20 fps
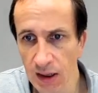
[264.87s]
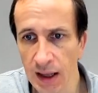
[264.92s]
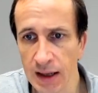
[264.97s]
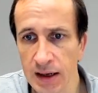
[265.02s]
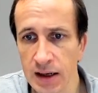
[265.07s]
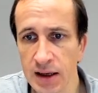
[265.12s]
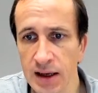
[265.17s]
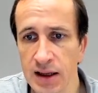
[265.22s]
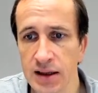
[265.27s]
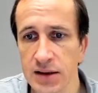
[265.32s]

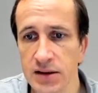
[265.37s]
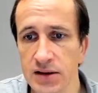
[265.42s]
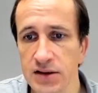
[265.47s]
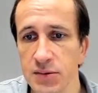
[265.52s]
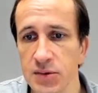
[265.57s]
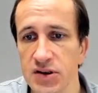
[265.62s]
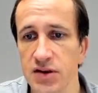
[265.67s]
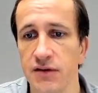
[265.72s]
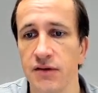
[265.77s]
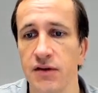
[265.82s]
and you can
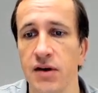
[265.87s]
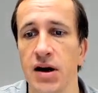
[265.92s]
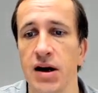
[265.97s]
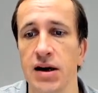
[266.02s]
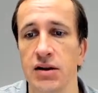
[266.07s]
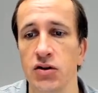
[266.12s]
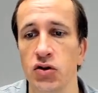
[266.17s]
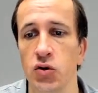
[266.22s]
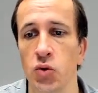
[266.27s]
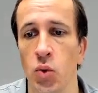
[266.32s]

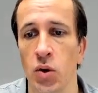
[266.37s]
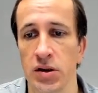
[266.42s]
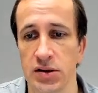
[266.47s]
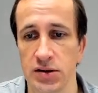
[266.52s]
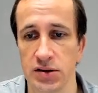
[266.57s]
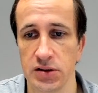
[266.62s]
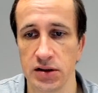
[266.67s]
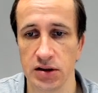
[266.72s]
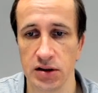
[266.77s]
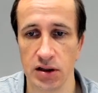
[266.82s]
specify
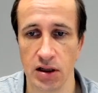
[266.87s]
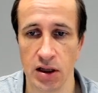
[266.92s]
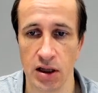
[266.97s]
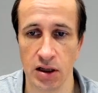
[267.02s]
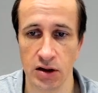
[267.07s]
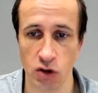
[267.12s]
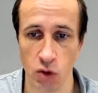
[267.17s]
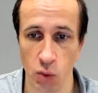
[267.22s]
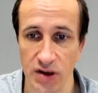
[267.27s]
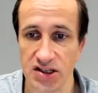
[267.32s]

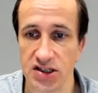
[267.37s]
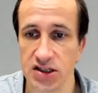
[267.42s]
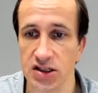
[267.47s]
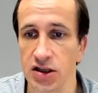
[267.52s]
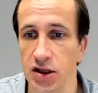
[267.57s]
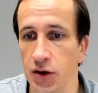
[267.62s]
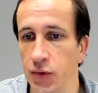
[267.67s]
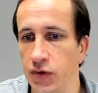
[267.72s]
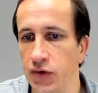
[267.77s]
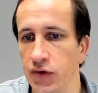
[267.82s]
to which
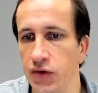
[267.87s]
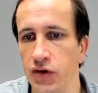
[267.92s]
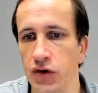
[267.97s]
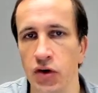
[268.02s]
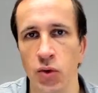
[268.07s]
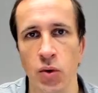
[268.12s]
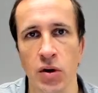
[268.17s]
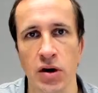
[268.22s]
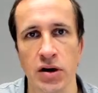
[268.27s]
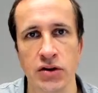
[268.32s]
node
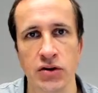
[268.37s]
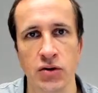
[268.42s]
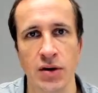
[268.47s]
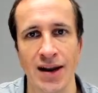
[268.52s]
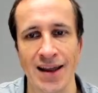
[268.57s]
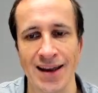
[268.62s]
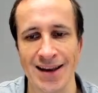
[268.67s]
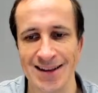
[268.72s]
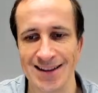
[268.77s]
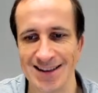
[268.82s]
you want to
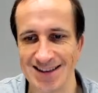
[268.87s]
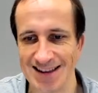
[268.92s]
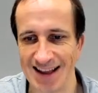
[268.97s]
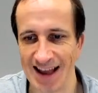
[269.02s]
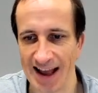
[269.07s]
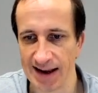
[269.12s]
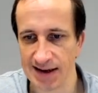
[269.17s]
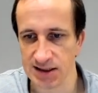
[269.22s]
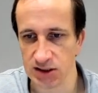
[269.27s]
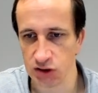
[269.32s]
link this
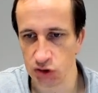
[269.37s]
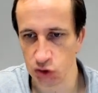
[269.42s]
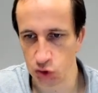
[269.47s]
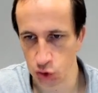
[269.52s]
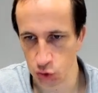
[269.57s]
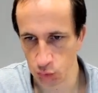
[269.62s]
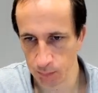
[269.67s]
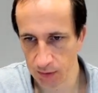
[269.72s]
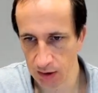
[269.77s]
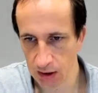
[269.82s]
action
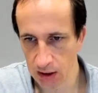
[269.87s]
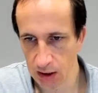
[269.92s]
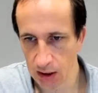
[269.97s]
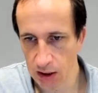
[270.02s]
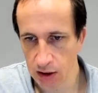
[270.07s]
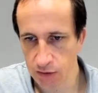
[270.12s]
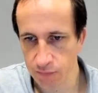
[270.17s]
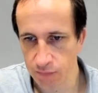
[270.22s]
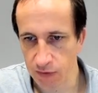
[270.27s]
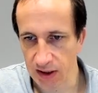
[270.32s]
to.
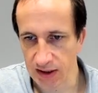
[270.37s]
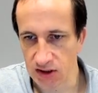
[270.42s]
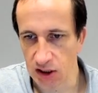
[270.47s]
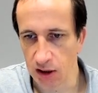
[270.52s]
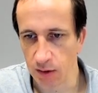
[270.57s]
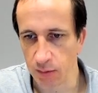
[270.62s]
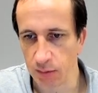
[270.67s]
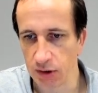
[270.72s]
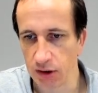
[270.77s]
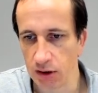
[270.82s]
For
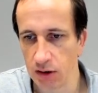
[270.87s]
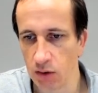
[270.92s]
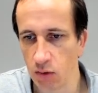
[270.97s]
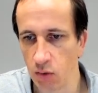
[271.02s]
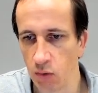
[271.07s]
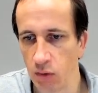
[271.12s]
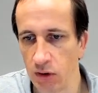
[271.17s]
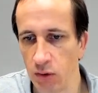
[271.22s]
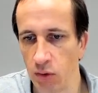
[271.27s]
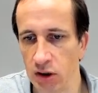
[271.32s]
example,
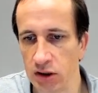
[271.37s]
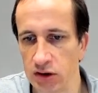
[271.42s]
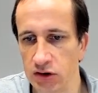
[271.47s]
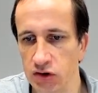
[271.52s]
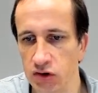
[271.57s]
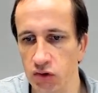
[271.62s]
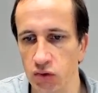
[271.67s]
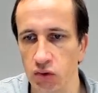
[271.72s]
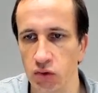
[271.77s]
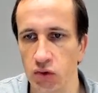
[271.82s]
we
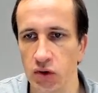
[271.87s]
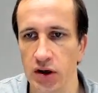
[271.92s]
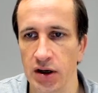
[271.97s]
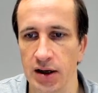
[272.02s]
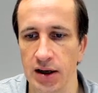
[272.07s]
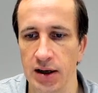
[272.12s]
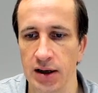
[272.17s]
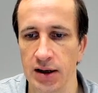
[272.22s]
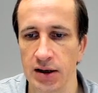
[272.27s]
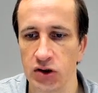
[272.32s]
want to
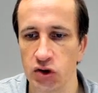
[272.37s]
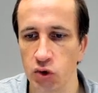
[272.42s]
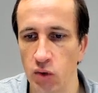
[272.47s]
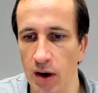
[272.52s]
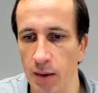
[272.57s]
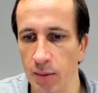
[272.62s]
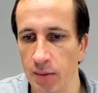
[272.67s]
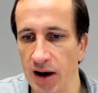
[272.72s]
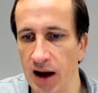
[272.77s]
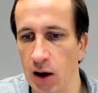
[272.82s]

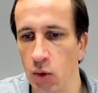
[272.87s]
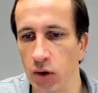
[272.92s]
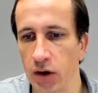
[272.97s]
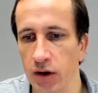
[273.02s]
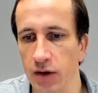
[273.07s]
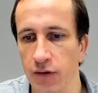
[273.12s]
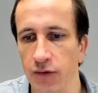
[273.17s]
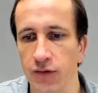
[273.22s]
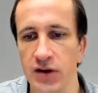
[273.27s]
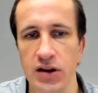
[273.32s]
swap
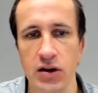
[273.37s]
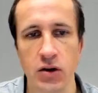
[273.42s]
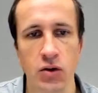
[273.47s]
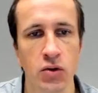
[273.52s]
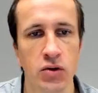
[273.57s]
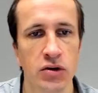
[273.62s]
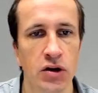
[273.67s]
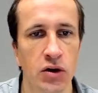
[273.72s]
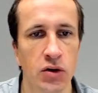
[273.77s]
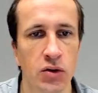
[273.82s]
our
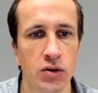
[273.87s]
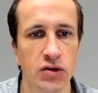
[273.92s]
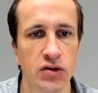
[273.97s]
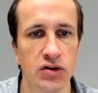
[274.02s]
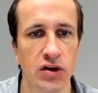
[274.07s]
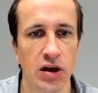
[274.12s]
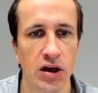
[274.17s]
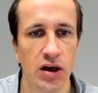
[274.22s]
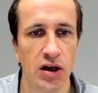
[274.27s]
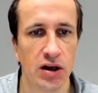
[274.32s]
video node.
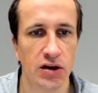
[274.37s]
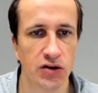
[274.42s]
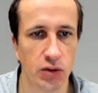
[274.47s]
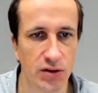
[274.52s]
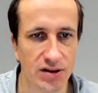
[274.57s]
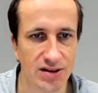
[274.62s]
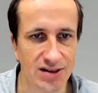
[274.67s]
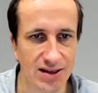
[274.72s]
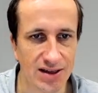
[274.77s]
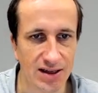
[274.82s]

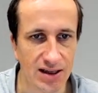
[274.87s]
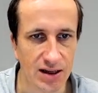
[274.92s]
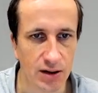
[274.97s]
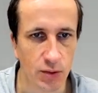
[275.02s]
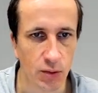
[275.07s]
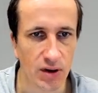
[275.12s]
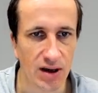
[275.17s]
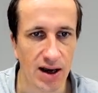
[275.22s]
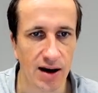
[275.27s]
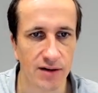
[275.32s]
We see
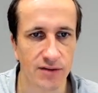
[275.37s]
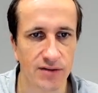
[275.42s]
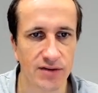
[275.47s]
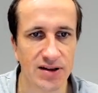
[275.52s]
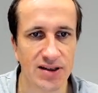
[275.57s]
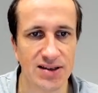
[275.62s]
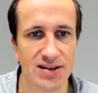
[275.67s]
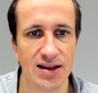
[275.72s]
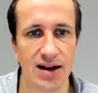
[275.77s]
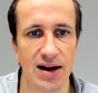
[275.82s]
here we have
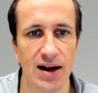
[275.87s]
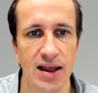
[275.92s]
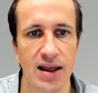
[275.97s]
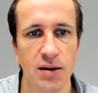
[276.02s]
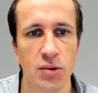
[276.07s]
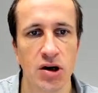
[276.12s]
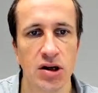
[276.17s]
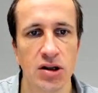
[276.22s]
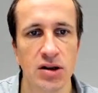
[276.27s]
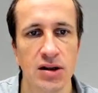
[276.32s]
this
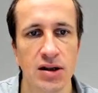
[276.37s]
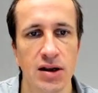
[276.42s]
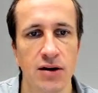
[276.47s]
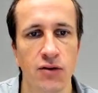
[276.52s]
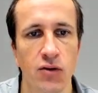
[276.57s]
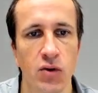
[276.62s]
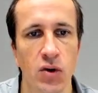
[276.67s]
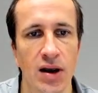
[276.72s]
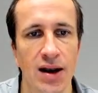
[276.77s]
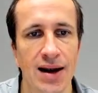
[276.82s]
link button, and
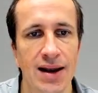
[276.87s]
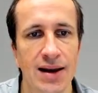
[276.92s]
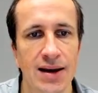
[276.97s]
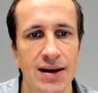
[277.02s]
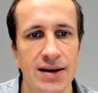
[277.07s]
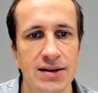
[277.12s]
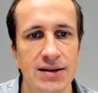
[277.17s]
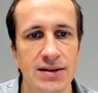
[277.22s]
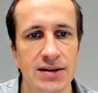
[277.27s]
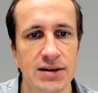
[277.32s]
if we click
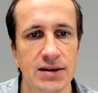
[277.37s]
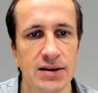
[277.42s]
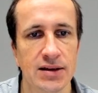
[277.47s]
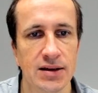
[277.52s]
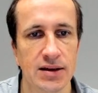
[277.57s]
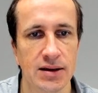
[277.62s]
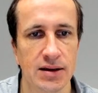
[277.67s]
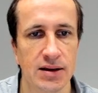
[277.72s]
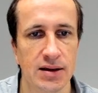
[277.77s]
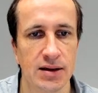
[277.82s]
it,
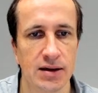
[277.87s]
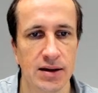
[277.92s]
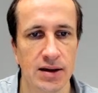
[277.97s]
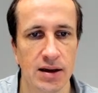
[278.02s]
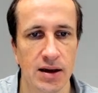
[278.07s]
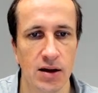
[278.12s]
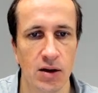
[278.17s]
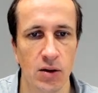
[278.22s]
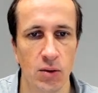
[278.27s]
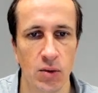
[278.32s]

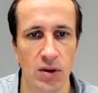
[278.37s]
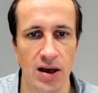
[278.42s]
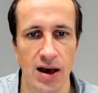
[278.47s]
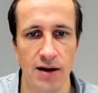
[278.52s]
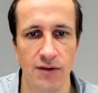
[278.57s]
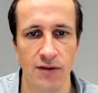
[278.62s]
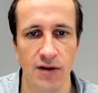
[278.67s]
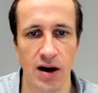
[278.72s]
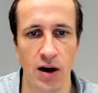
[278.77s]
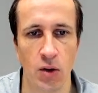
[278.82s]
we
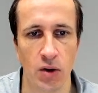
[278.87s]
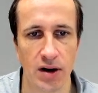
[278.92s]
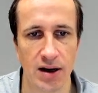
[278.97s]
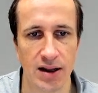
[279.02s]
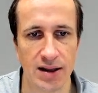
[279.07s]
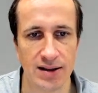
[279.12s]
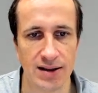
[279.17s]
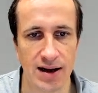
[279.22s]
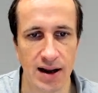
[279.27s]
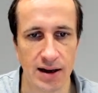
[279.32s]
have our
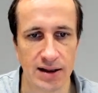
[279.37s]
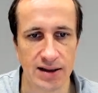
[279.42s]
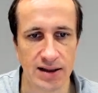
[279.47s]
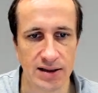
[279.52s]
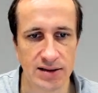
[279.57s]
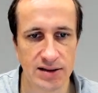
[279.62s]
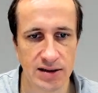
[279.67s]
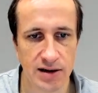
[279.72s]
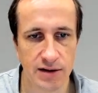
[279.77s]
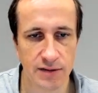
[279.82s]

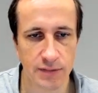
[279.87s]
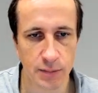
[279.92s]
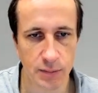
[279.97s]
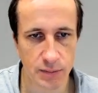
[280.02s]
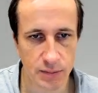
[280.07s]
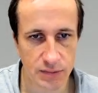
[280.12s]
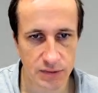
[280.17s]
interactive script.